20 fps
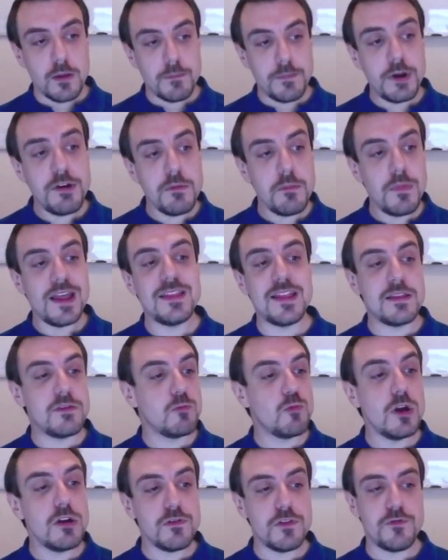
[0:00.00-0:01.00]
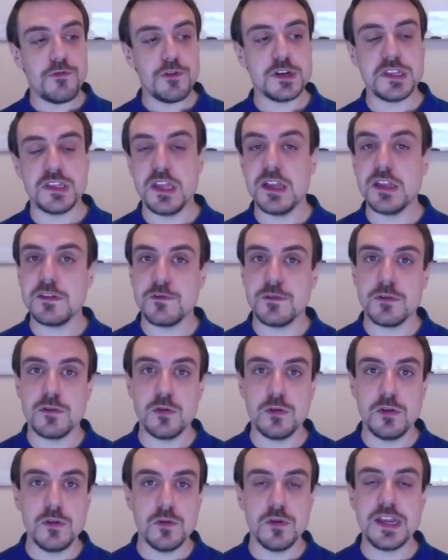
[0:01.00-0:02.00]
bear in mind that one of the first things
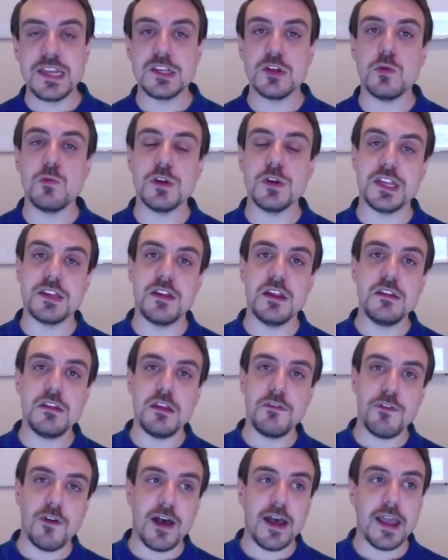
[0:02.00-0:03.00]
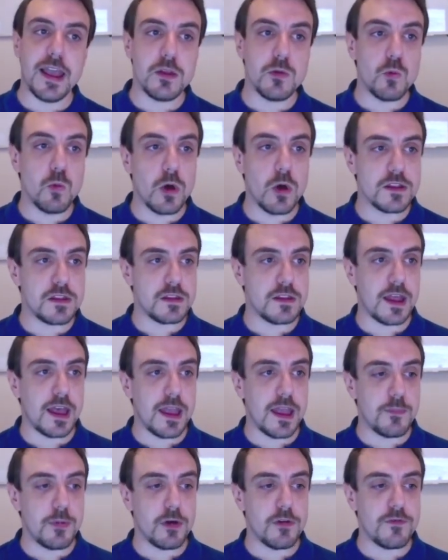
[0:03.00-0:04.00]
to do is always identify what
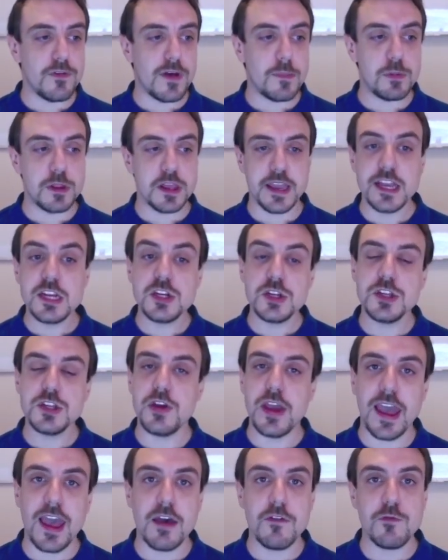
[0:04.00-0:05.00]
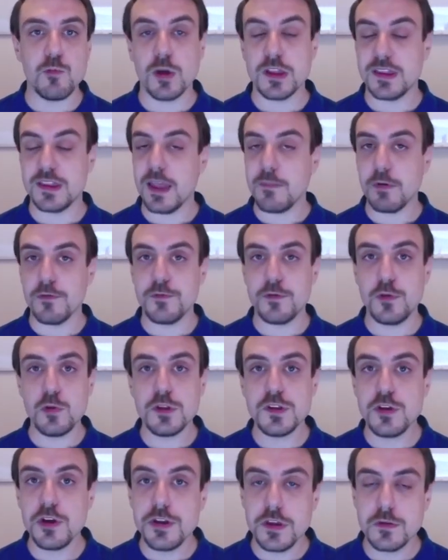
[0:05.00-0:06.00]
type of applications you have, what type of
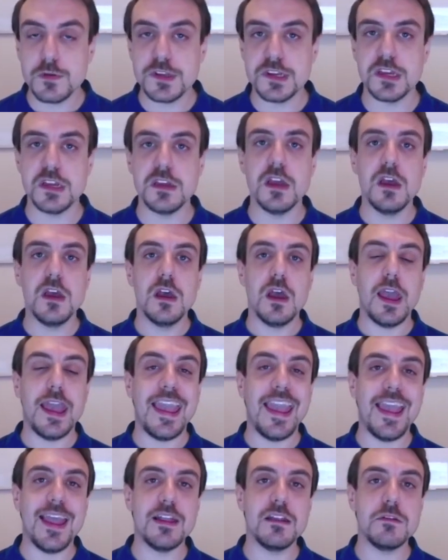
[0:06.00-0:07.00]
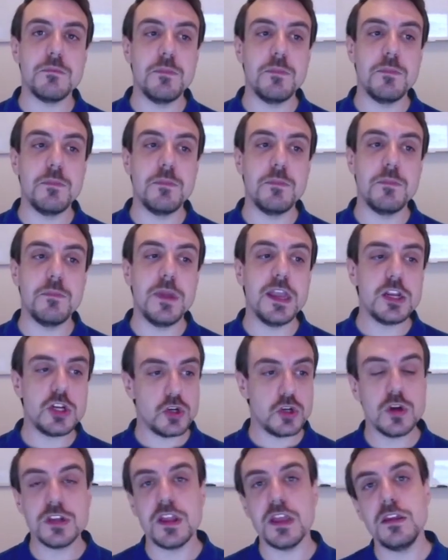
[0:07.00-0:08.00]
tools you're using, and
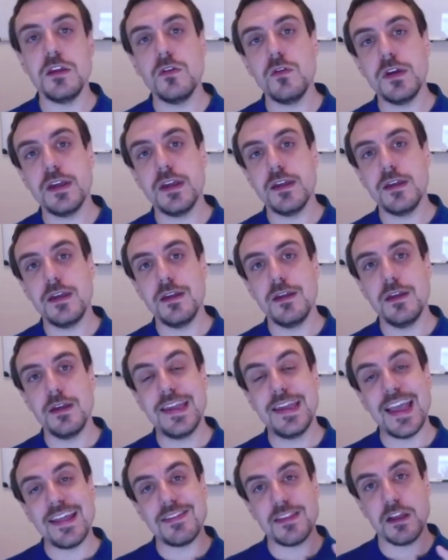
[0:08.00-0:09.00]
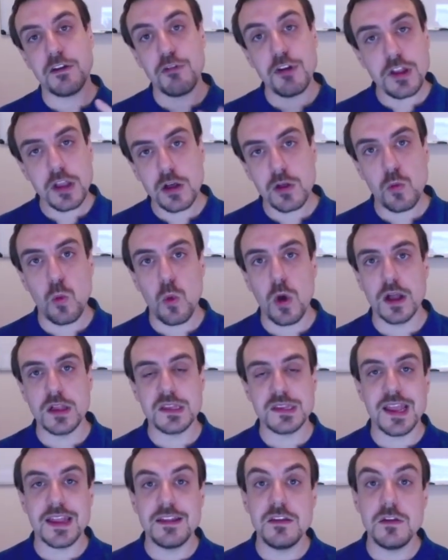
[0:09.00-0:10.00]
make sure that you get the critical
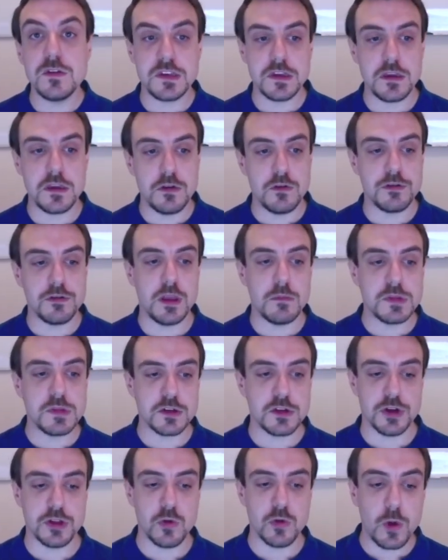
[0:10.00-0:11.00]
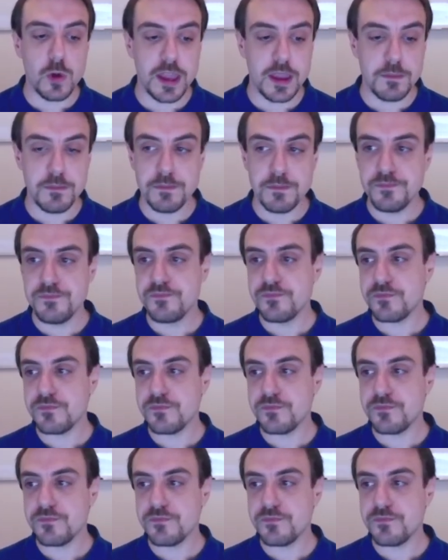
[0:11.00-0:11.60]
ones and you secure them straight away.